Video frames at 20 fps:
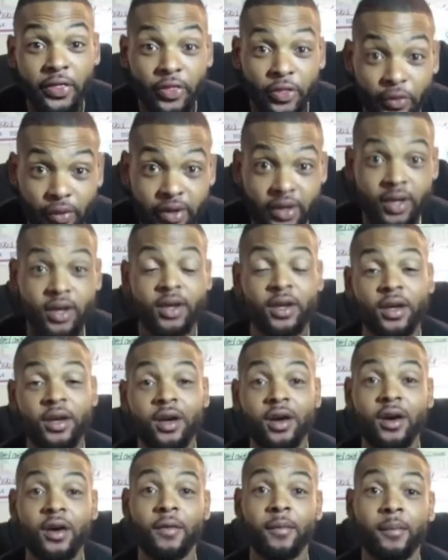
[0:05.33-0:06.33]
3
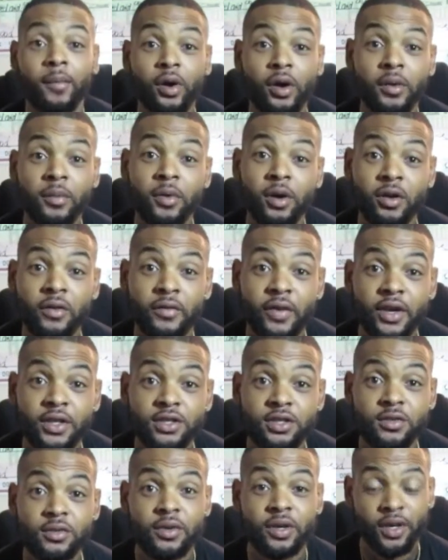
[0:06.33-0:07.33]
of Morning
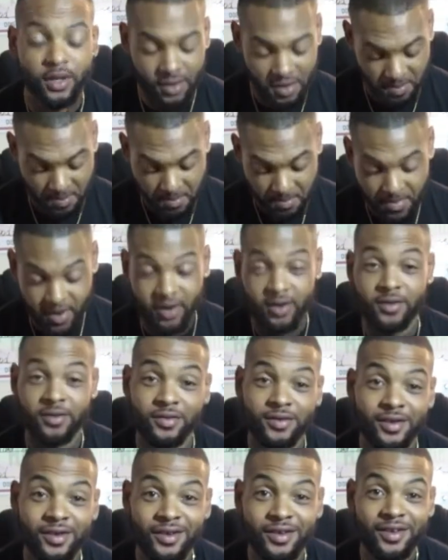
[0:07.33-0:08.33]
Motivation with Mo.
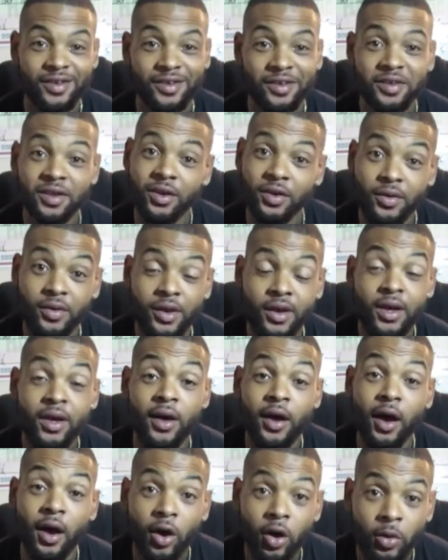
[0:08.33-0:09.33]
So,
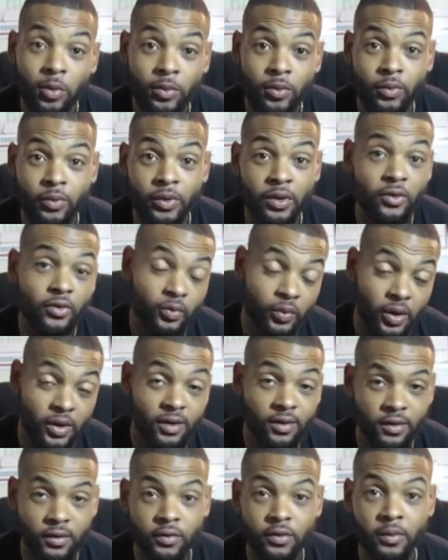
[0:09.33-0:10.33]
I hope weeks 1
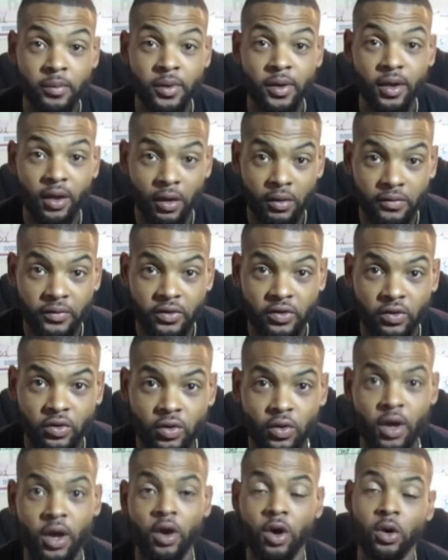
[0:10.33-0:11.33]
and 2 have been helpful to
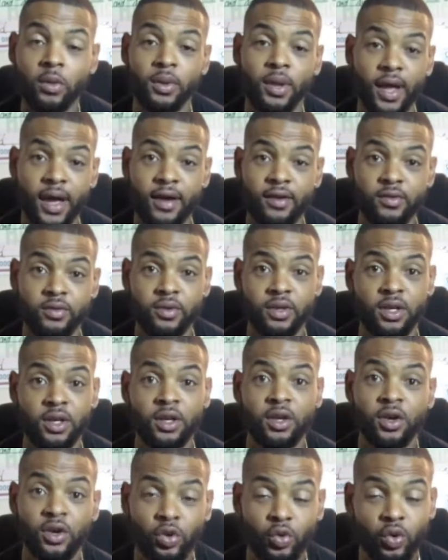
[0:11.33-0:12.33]
you. I hope last week
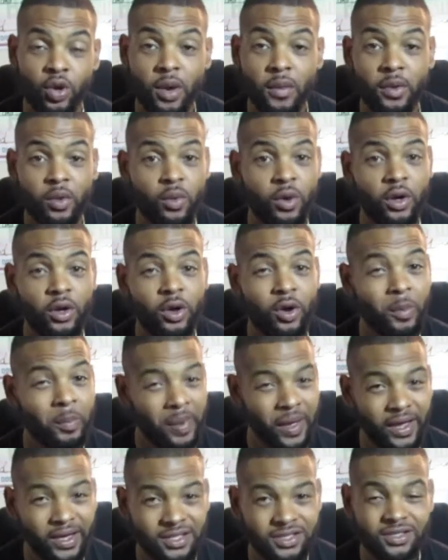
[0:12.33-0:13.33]
you were able to work on
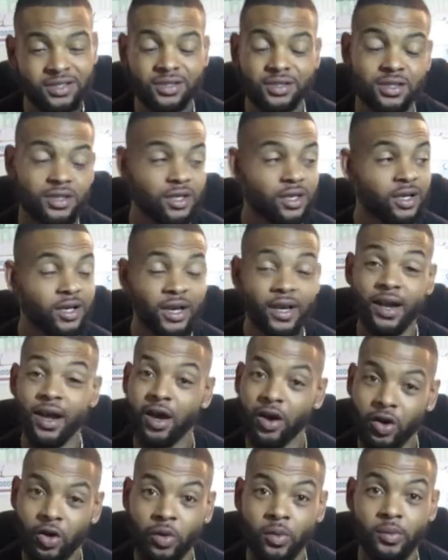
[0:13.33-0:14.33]
patience, and
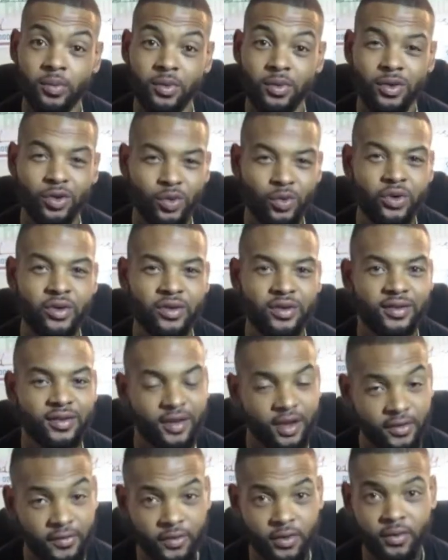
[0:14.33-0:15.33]
I hope you were
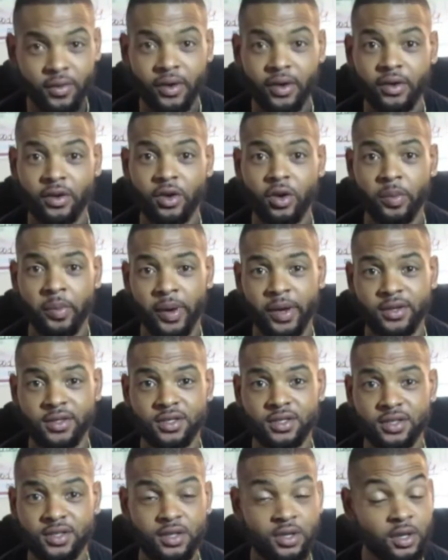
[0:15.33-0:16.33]
successful working on
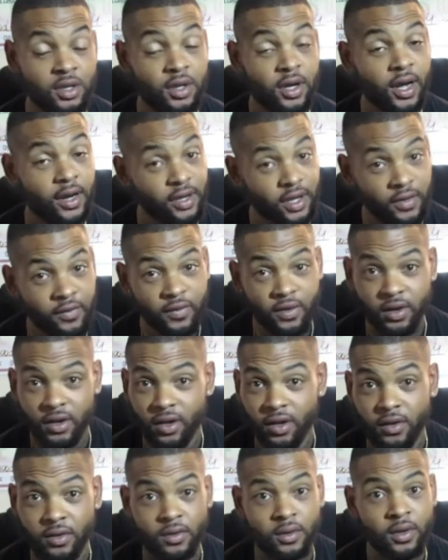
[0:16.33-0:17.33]
patience. I definitely
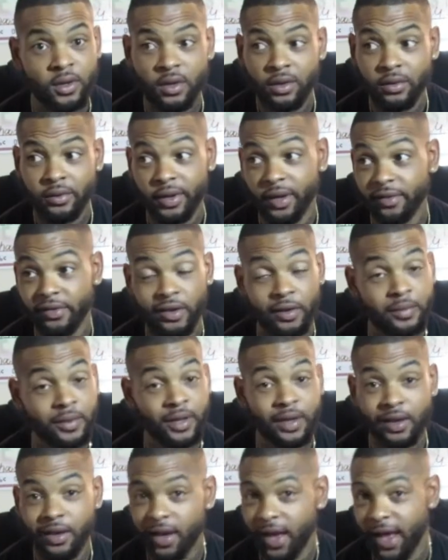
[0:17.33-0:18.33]
know that's
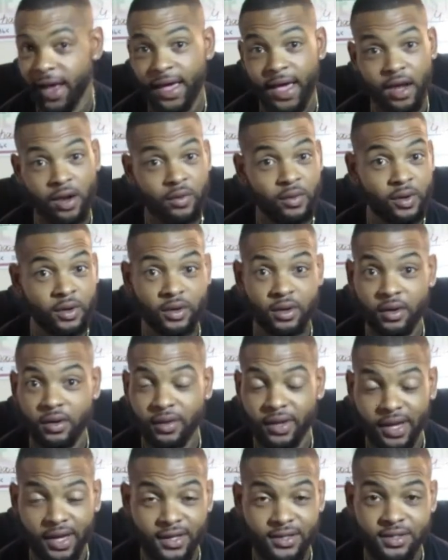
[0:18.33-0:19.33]
something I got to work on
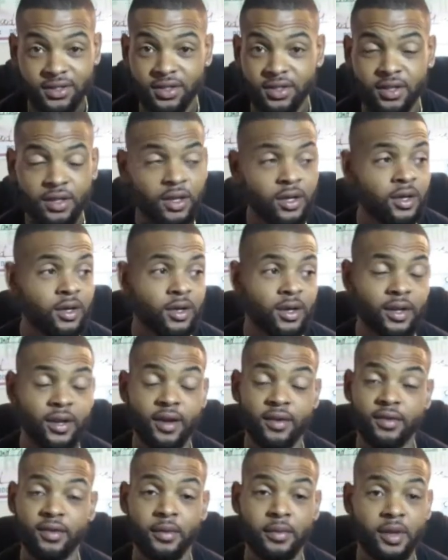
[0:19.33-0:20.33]
constantly.
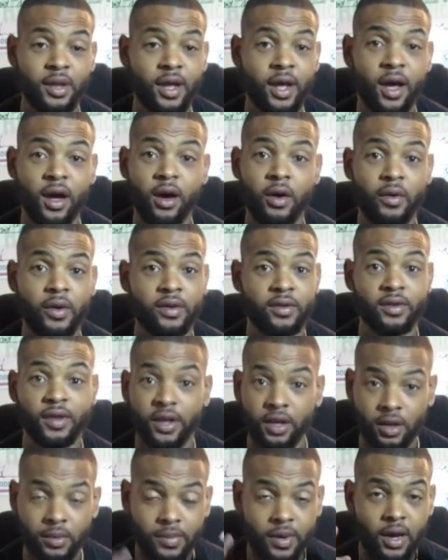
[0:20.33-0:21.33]
That's something I always
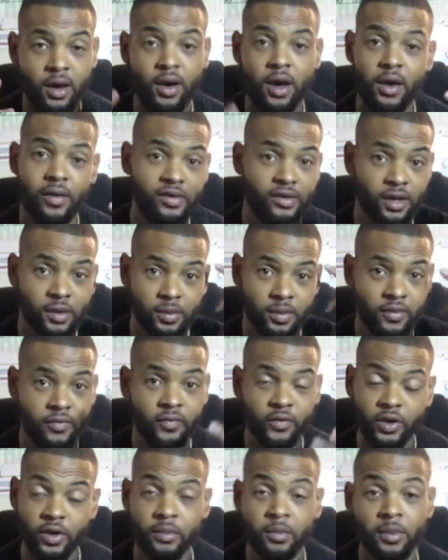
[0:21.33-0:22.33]
think about, always keep in
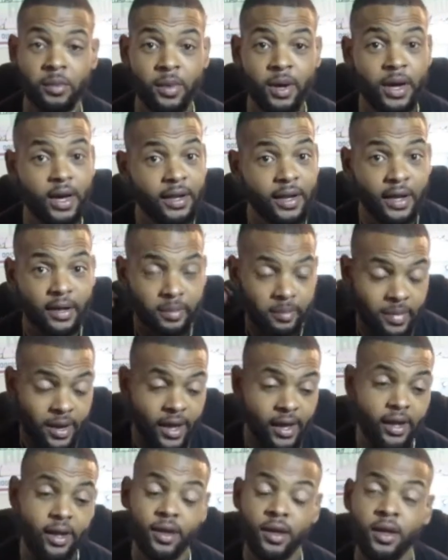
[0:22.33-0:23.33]
front of my mind, not the
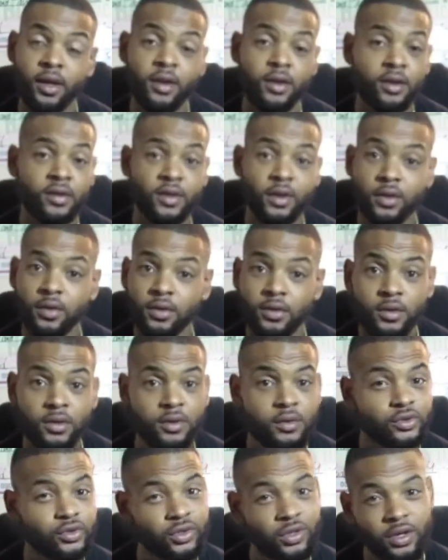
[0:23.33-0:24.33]
back. So,
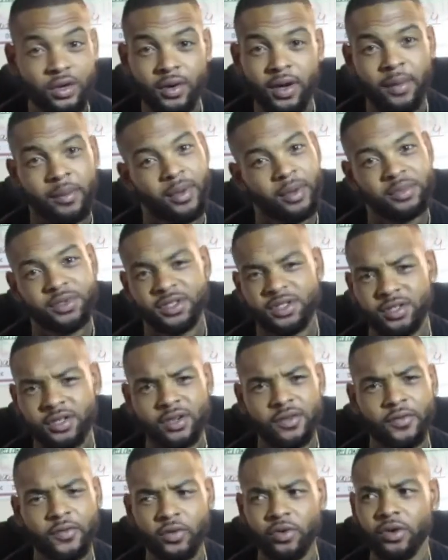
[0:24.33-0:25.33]
you know, I'm just
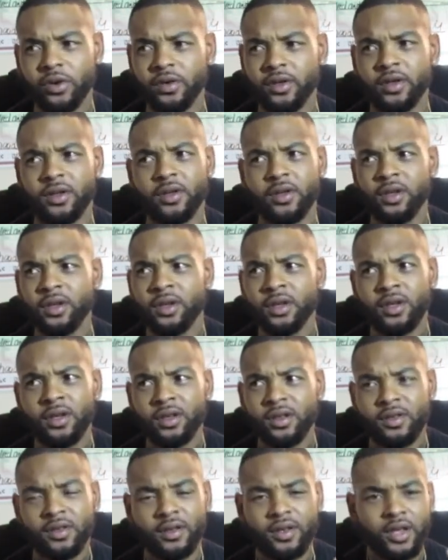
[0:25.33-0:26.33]
looking forward
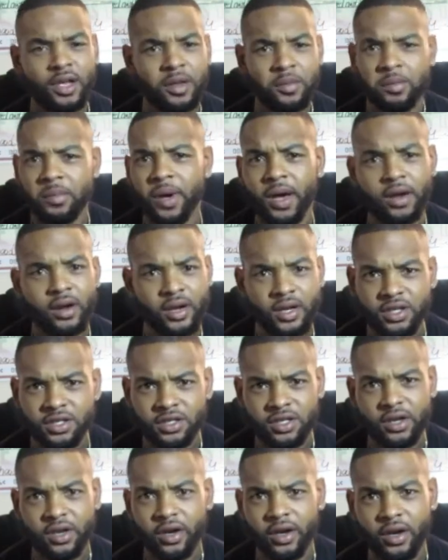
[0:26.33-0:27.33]
to getting better
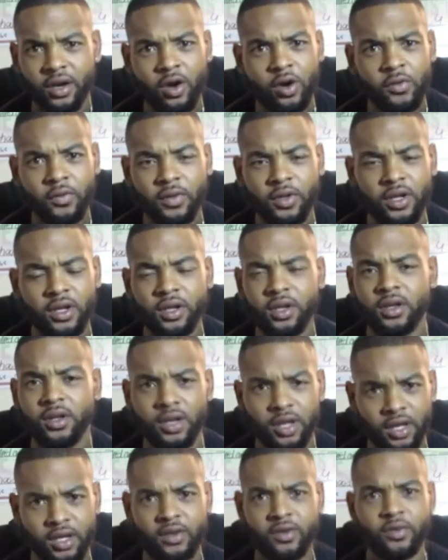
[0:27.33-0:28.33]
this year, and hopefully
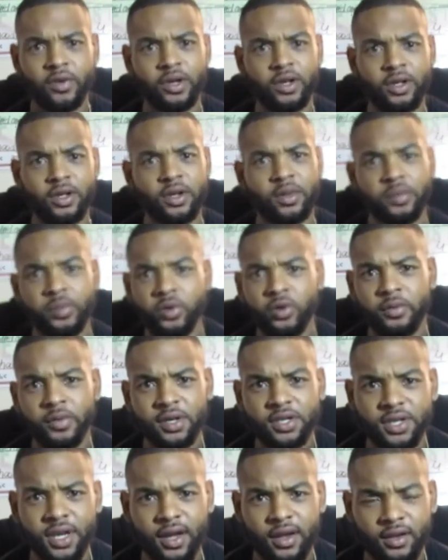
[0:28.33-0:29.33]
these weekly
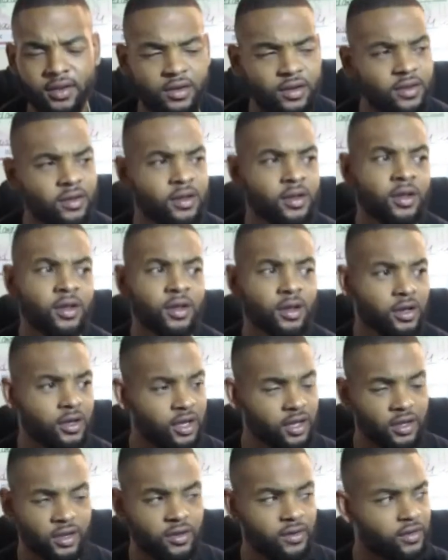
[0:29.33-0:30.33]
improvement challenges,
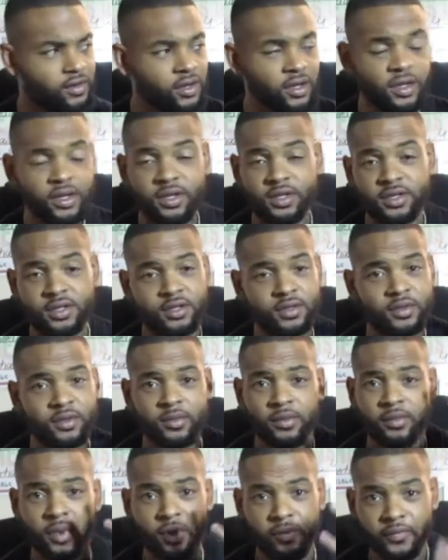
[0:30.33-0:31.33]
these
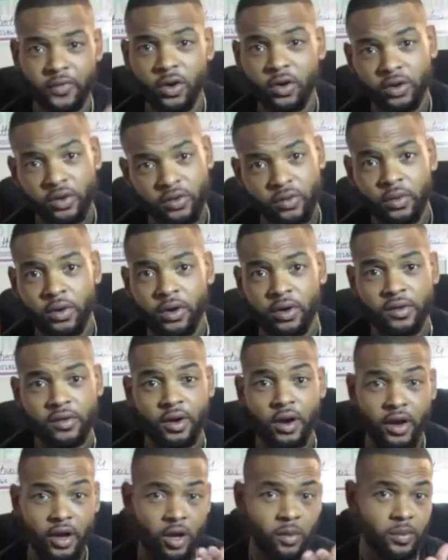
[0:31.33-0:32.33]
focus words
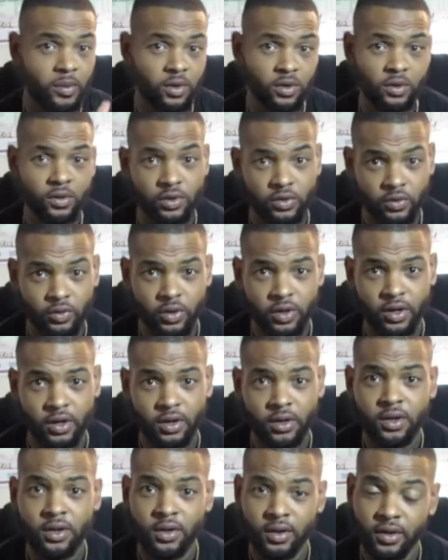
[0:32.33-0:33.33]
are helping you as well,
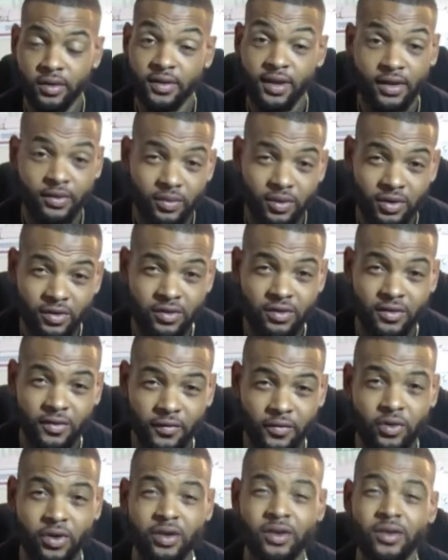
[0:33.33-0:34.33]
because that's what this
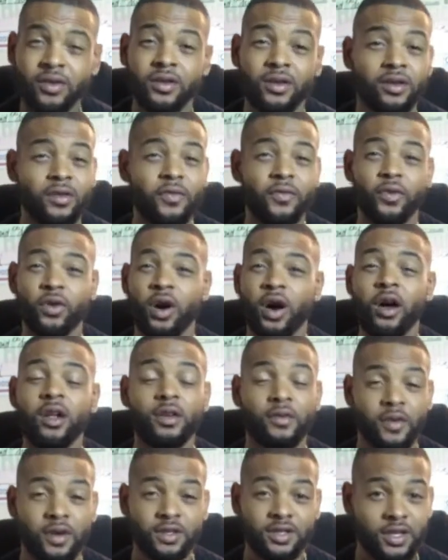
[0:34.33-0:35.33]
is for. This is for all
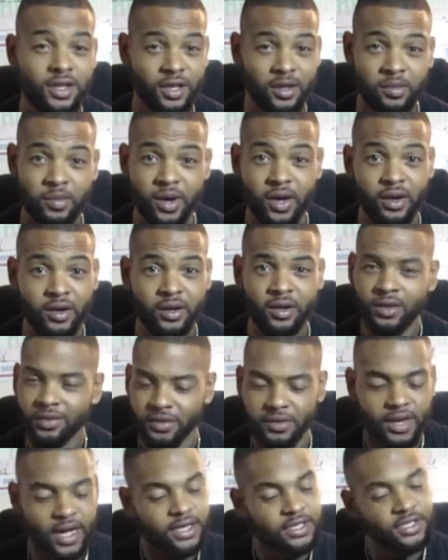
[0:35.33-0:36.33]
of us to get better,
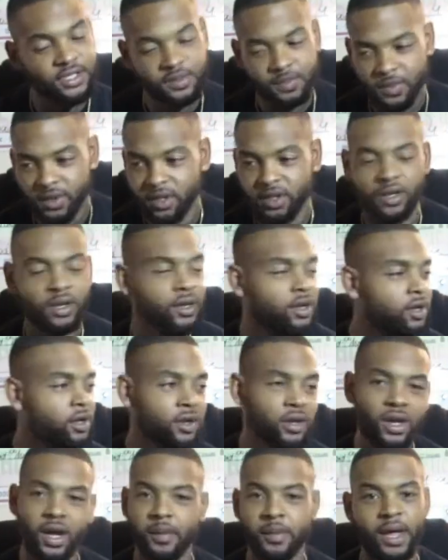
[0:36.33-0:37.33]
not just me.
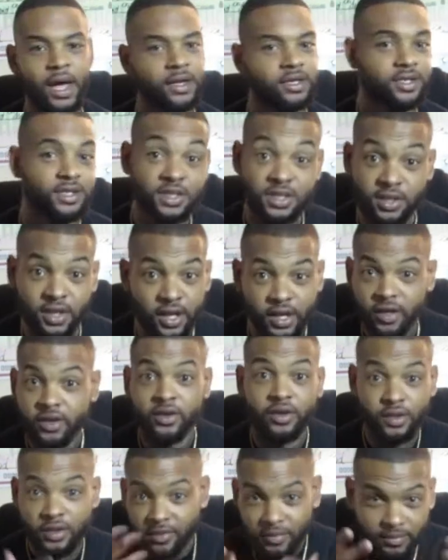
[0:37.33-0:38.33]
I'm not just
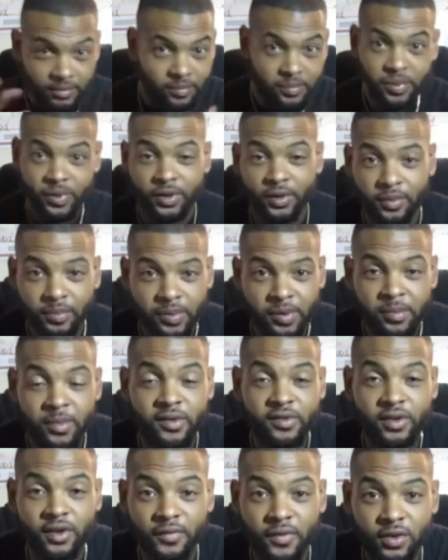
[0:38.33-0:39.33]
here to put
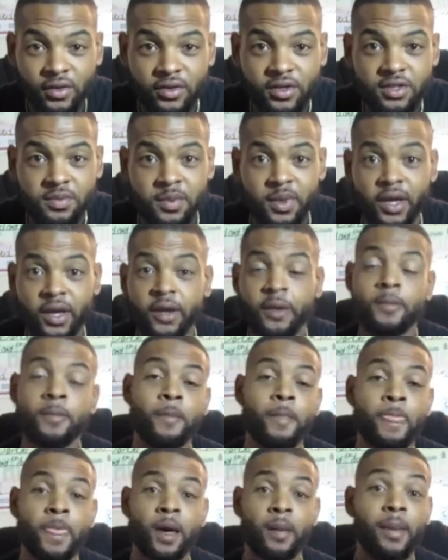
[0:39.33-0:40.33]
myself on display.
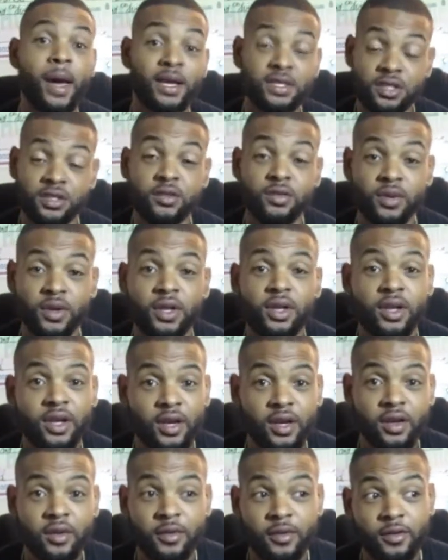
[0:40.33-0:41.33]
I'm actually really
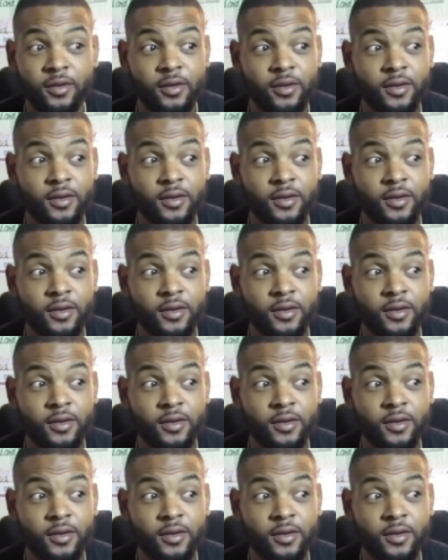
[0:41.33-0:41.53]
here